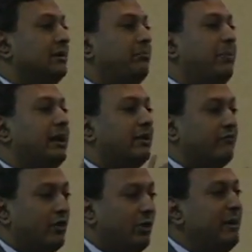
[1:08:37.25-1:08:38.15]
But
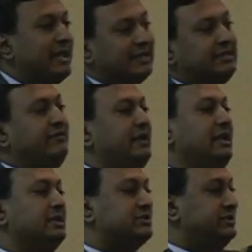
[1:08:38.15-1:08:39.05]
aerobic activity
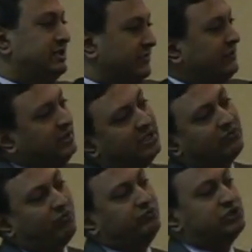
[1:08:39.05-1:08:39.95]
is different
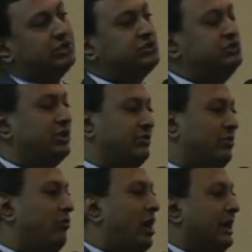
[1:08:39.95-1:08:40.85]
than just
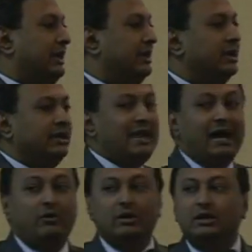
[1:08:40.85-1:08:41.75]
general walking.
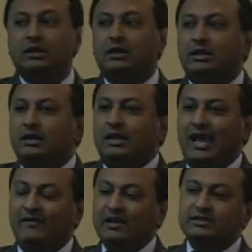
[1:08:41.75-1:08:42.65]
Now,
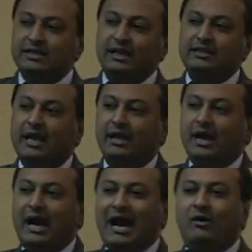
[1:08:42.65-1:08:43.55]
having said
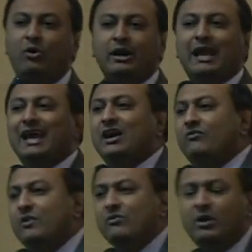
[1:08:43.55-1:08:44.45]
that, I want
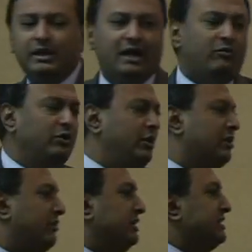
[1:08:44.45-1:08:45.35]
to
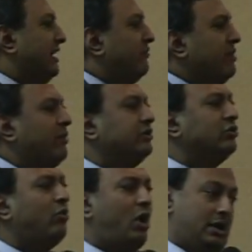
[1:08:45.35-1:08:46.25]
encourage everyone to
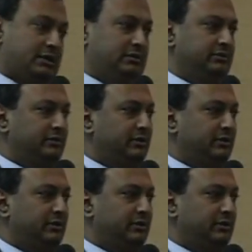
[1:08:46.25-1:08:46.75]
walk.